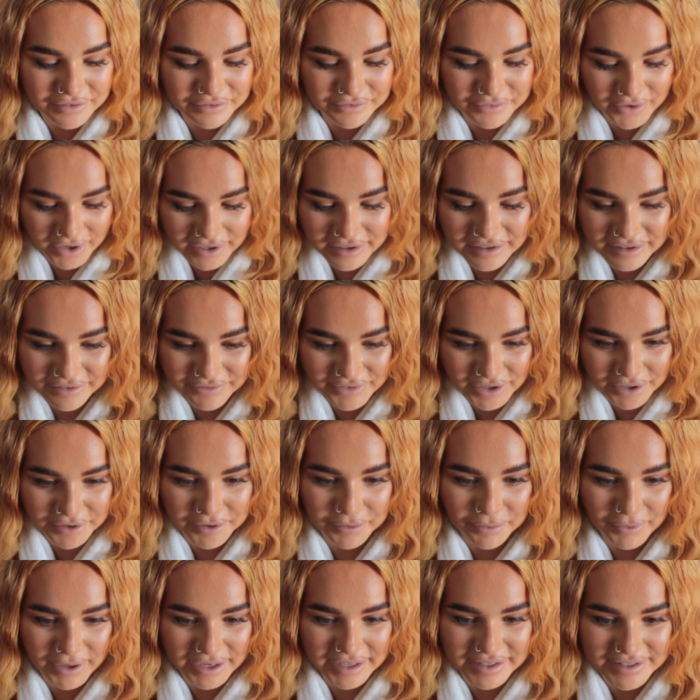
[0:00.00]
finally found
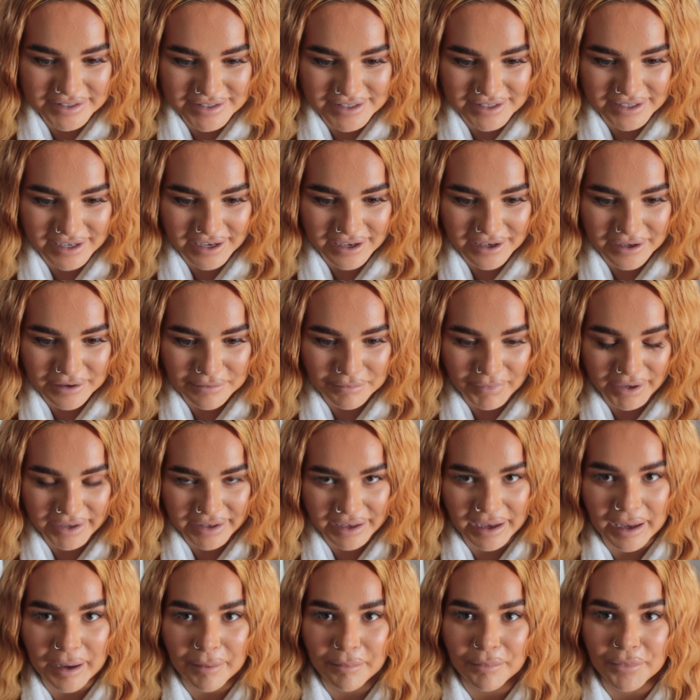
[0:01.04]
a way to get my
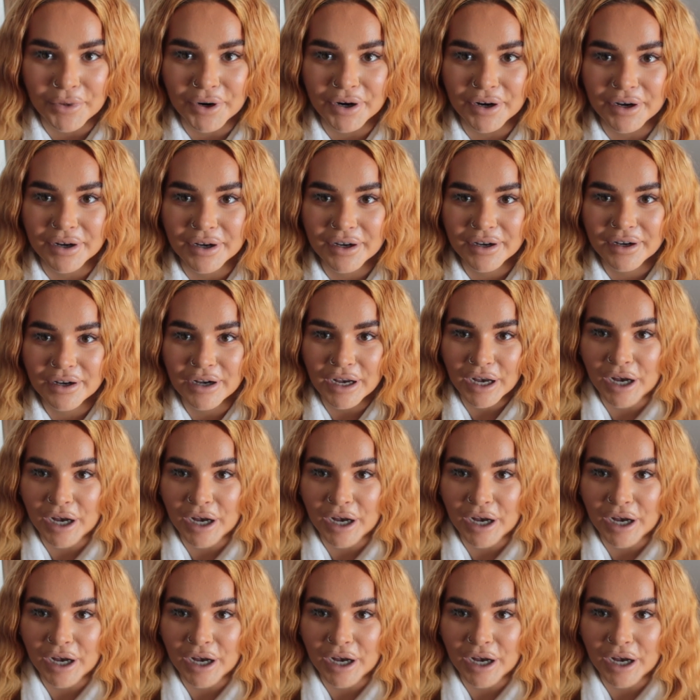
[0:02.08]
camera